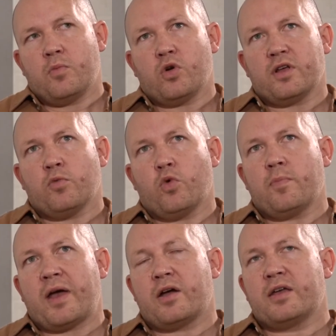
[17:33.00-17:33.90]
what
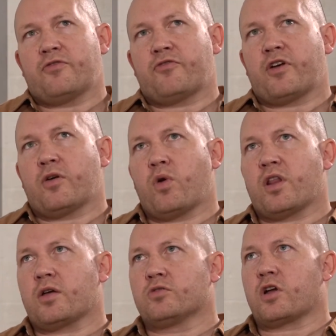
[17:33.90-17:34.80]
about if one of
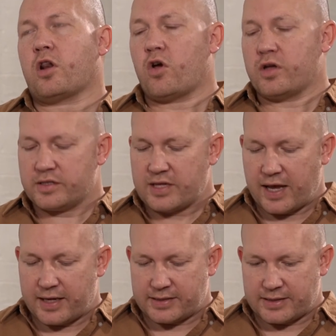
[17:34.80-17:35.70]
those clients
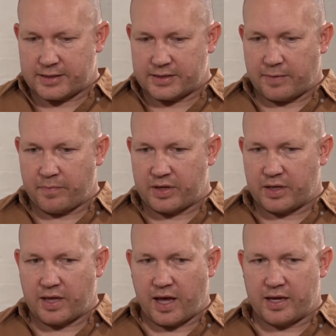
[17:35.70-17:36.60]
has somebody
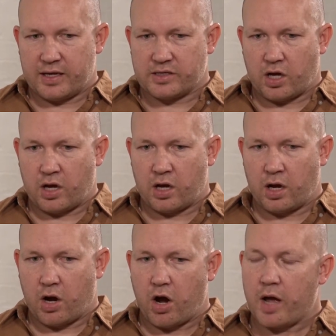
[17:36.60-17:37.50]
that is a
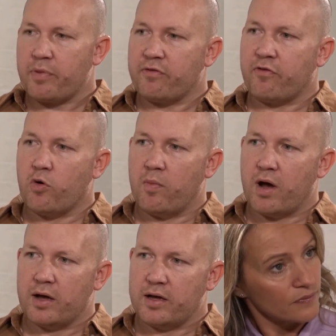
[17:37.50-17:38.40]
high performer
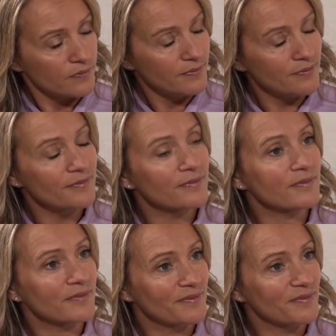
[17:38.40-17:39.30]
in terms
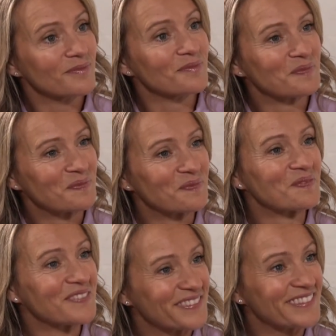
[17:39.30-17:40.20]
of, I don't know, they do a
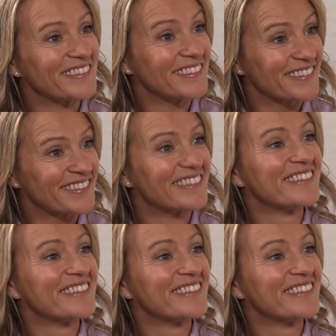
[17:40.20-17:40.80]
lot of sales,